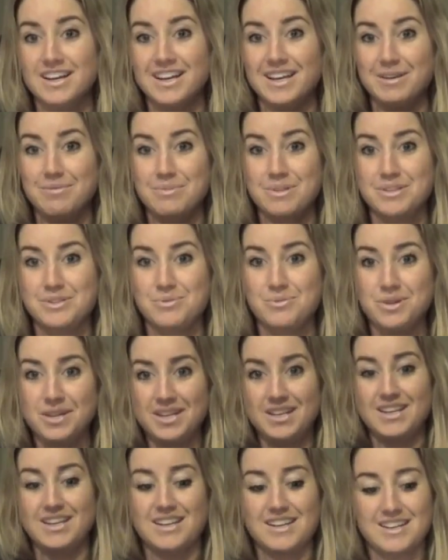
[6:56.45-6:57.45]
in
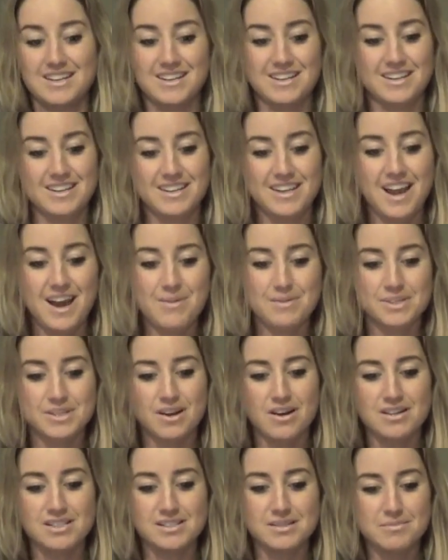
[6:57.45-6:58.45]
between, and yeah, it was
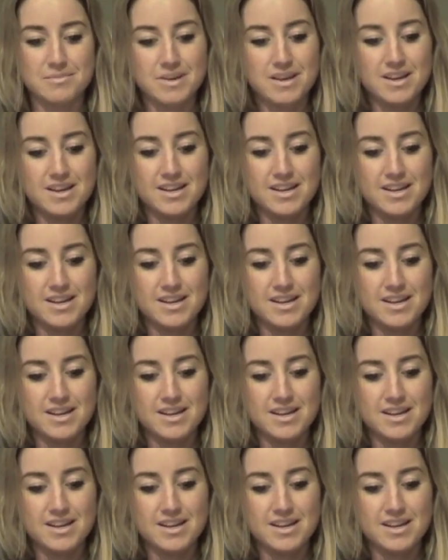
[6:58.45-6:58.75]
awesome.